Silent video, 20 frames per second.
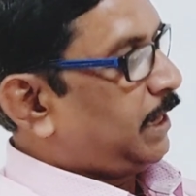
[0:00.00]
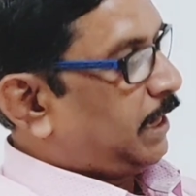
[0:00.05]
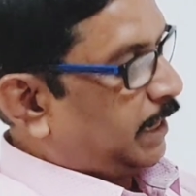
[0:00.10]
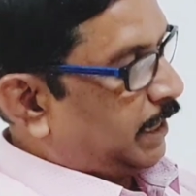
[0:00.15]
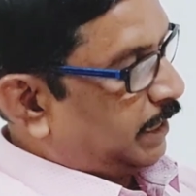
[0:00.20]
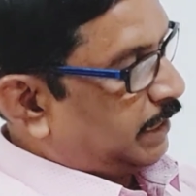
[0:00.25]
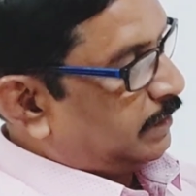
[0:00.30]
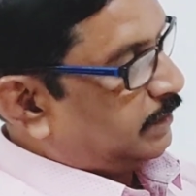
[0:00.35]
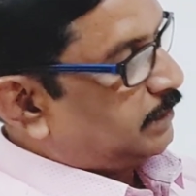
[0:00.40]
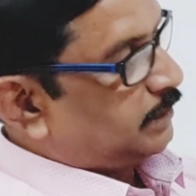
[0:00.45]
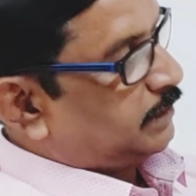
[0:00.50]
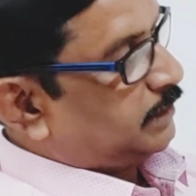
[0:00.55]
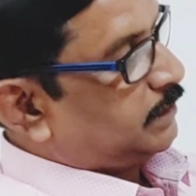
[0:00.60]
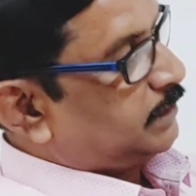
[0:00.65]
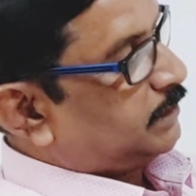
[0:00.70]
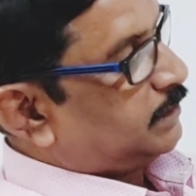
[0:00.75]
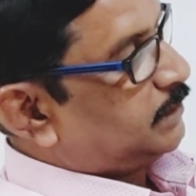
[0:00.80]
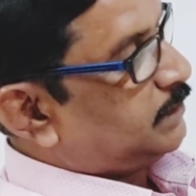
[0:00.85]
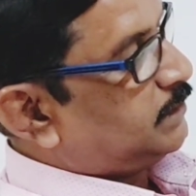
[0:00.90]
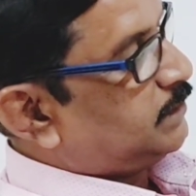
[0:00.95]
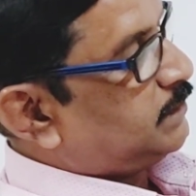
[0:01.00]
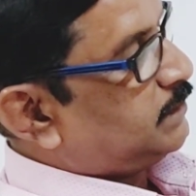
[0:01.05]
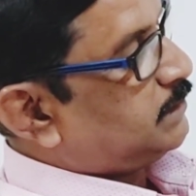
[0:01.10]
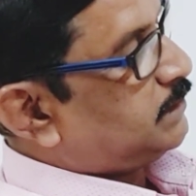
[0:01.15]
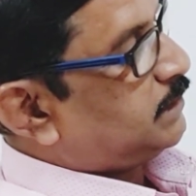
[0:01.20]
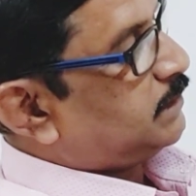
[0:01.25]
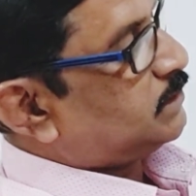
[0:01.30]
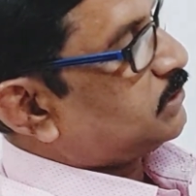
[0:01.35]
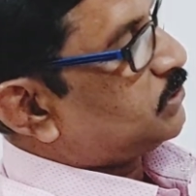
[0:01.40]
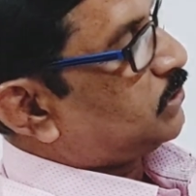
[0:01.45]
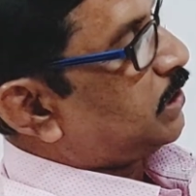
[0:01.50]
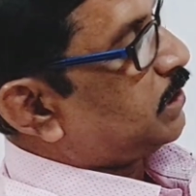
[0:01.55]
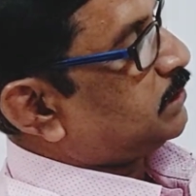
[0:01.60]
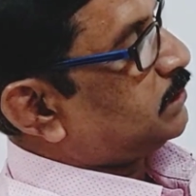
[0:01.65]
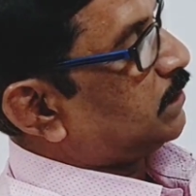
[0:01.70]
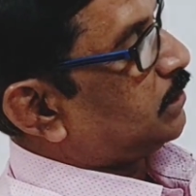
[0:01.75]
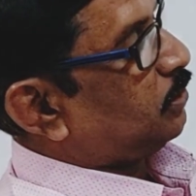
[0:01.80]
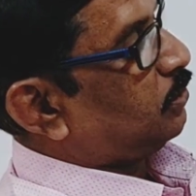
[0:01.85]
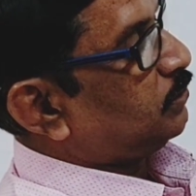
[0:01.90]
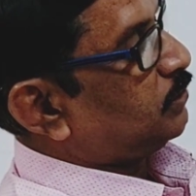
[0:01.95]
And this is the
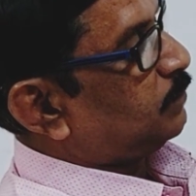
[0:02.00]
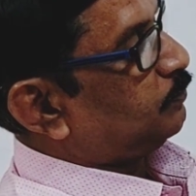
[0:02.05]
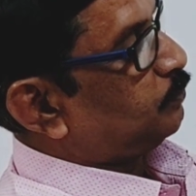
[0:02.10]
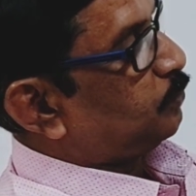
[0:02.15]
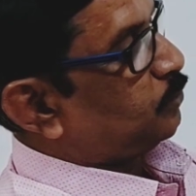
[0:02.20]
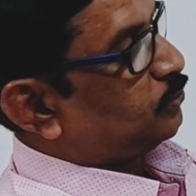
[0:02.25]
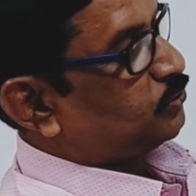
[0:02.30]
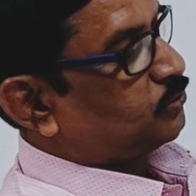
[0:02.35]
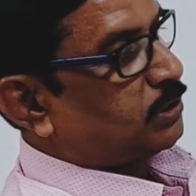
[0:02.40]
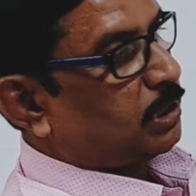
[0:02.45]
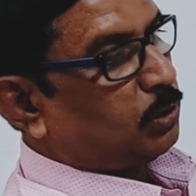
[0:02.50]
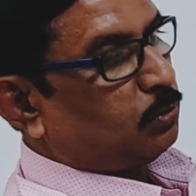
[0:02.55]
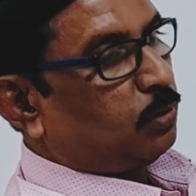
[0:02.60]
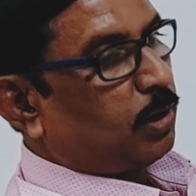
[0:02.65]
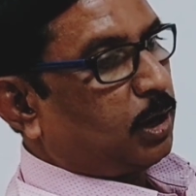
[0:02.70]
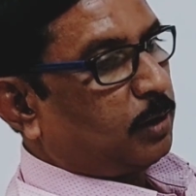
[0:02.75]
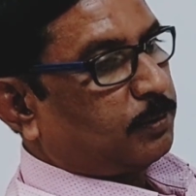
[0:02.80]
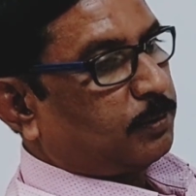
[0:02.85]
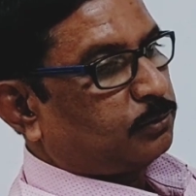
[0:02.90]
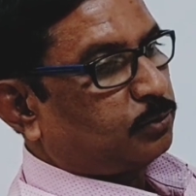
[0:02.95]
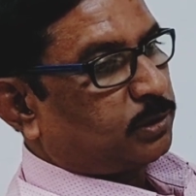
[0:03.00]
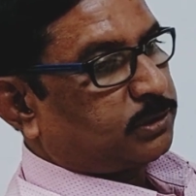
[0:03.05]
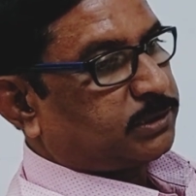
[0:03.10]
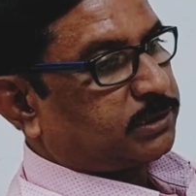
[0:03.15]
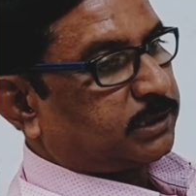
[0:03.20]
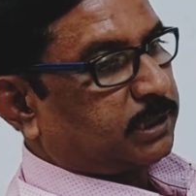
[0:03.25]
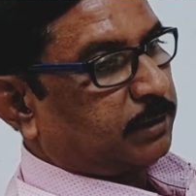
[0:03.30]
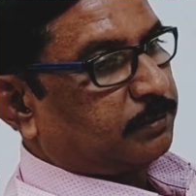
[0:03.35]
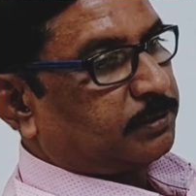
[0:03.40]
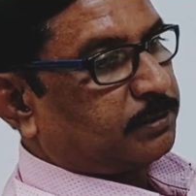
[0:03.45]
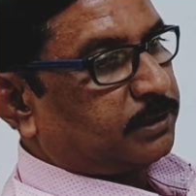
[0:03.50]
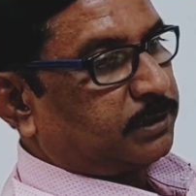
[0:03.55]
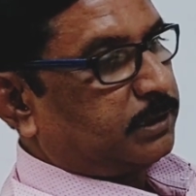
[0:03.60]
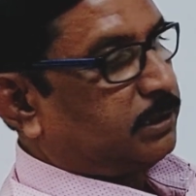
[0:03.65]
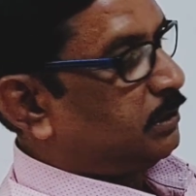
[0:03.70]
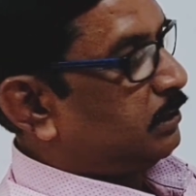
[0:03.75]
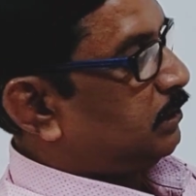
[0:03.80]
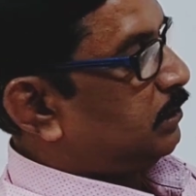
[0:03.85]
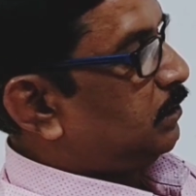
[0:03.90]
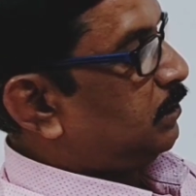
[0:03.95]
structure on the posterior wall thoracic
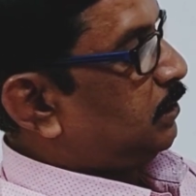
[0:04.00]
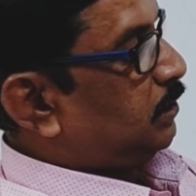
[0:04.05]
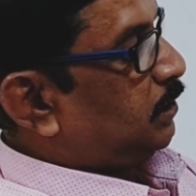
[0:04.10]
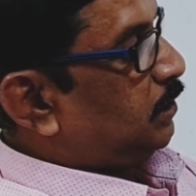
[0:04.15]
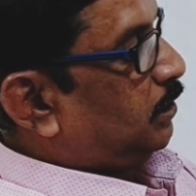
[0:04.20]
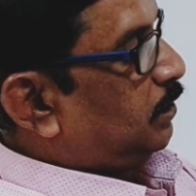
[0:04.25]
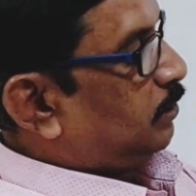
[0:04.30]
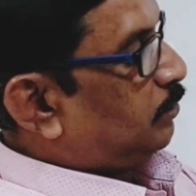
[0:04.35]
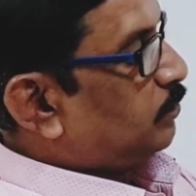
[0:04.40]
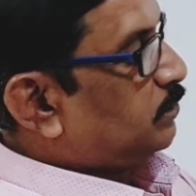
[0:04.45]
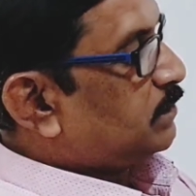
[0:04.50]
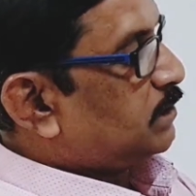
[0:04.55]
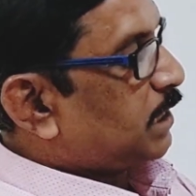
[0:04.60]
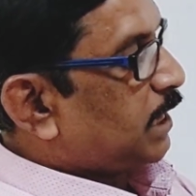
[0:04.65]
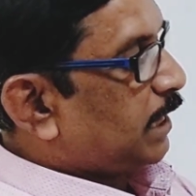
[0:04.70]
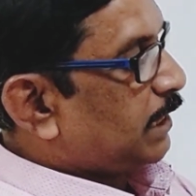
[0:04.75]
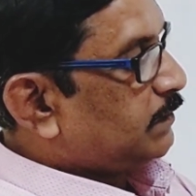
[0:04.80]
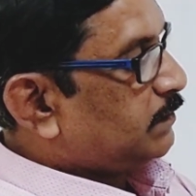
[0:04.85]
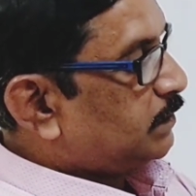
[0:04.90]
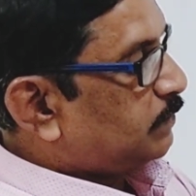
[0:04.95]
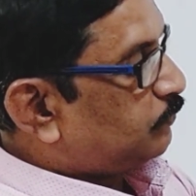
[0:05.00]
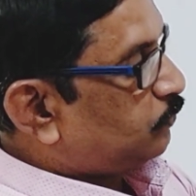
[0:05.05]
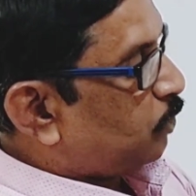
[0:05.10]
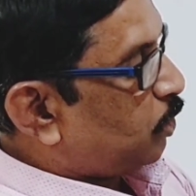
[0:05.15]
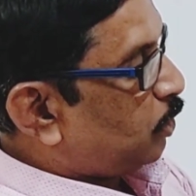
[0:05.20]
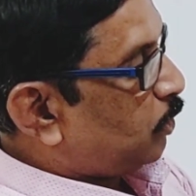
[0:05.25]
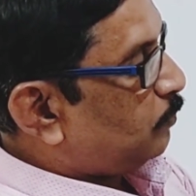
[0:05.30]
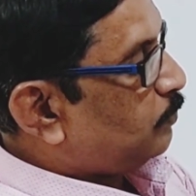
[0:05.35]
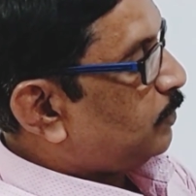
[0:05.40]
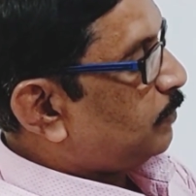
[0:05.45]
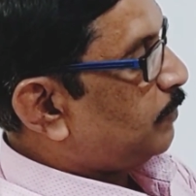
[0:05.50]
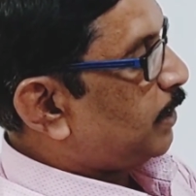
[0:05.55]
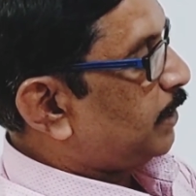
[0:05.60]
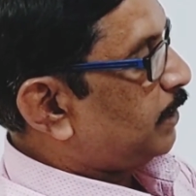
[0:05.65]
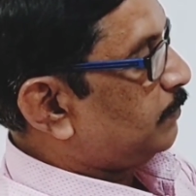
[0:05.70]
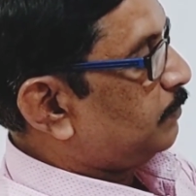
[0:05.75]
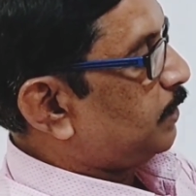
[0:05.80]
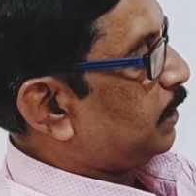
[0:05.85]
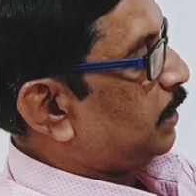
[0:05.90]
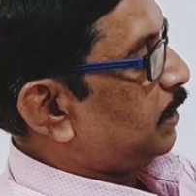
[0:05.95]
cavity, which lies in front of the
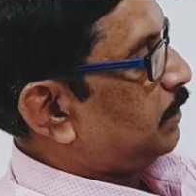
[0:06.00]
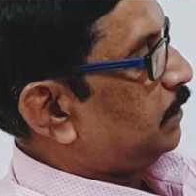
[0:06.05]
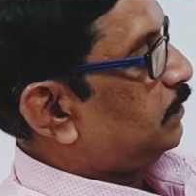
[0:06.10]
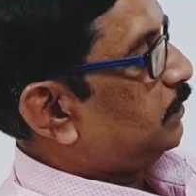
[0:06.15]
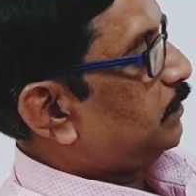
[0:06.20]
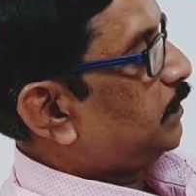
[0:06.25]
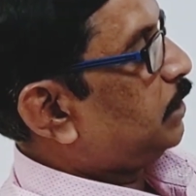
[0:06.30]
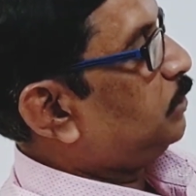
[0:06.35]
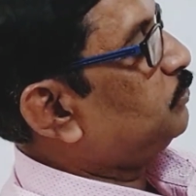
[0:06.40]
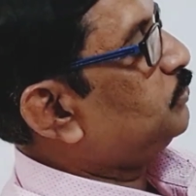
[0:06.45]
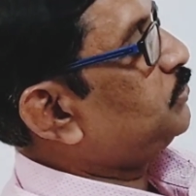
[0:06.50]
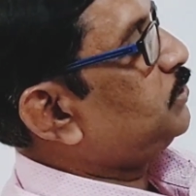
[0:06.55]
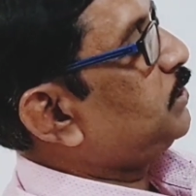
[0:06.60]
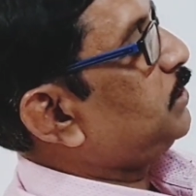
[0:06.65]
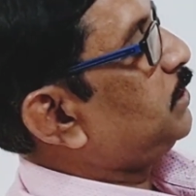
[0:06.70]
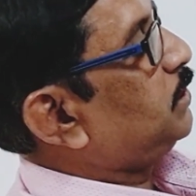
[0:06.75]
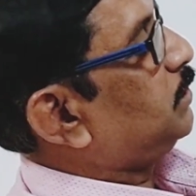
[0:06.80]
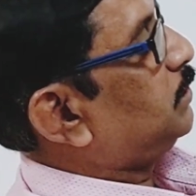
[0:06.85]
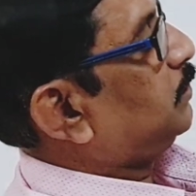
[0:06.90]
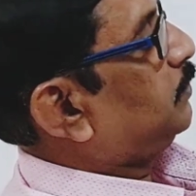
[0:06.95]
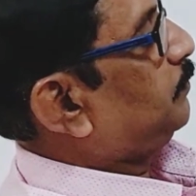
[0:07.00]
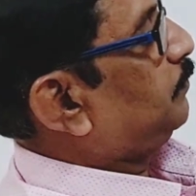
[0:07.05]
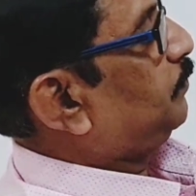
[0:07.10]
vertebra. Can you see?